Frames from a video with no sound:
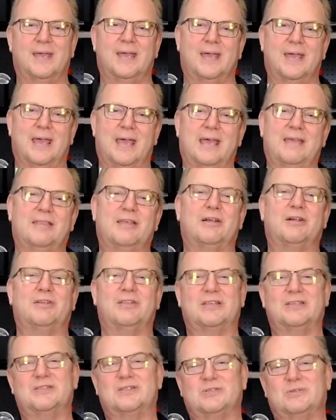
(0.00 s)
Hey there,
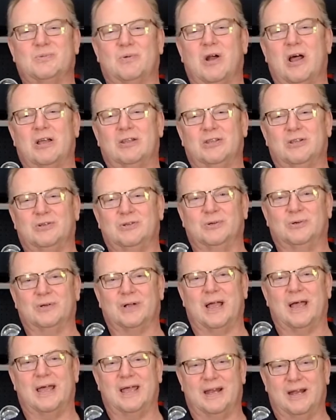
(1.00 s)
this is Rod, the tool
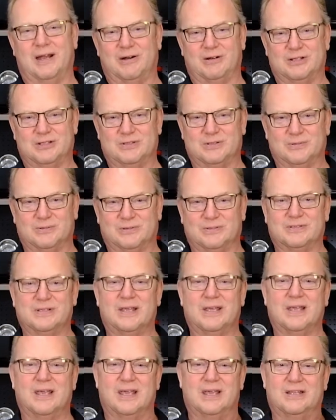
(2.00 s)
guy at ARES Tools.
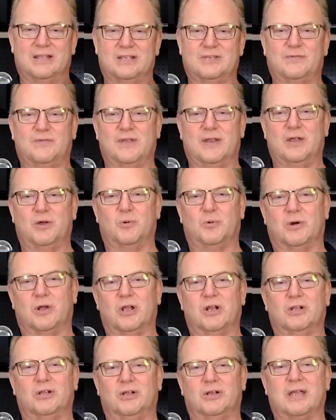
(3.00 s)
In this video we're
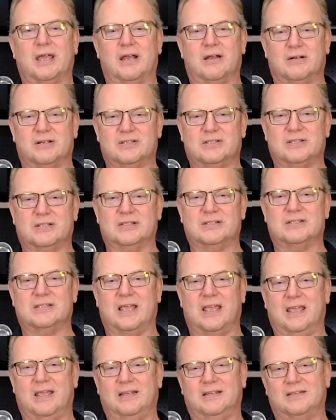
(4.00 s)
going to look at our
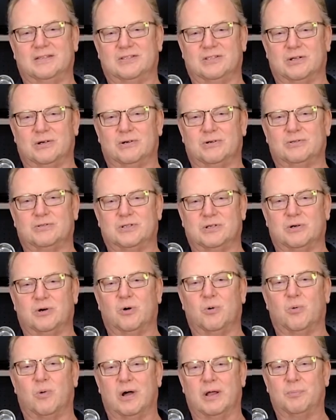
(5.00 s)

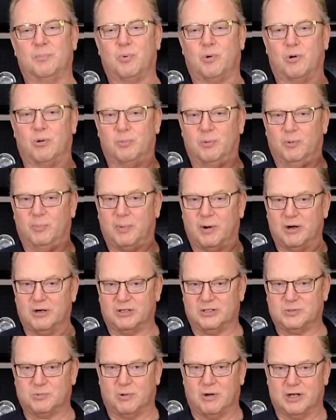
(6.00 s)
68001 portable
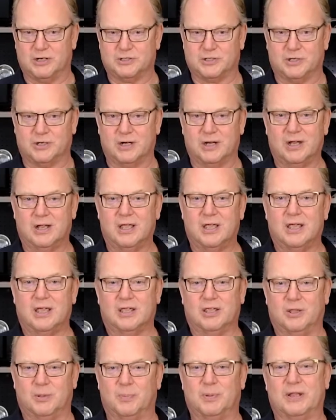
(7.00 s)
parts washer.
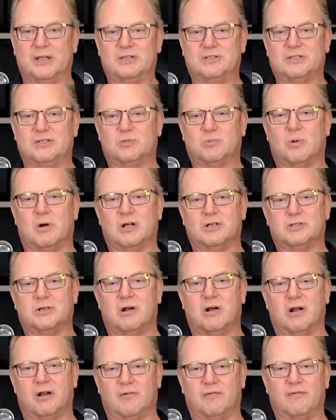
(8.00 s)
You place this washer
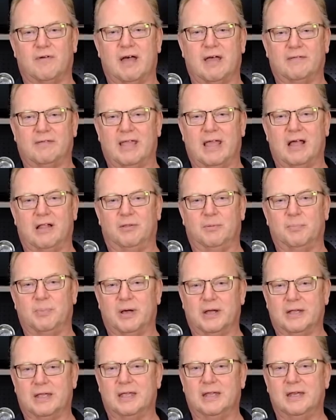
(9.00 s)
on a 5-gallon
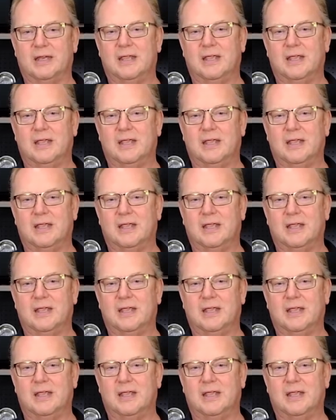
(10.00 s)
bucket,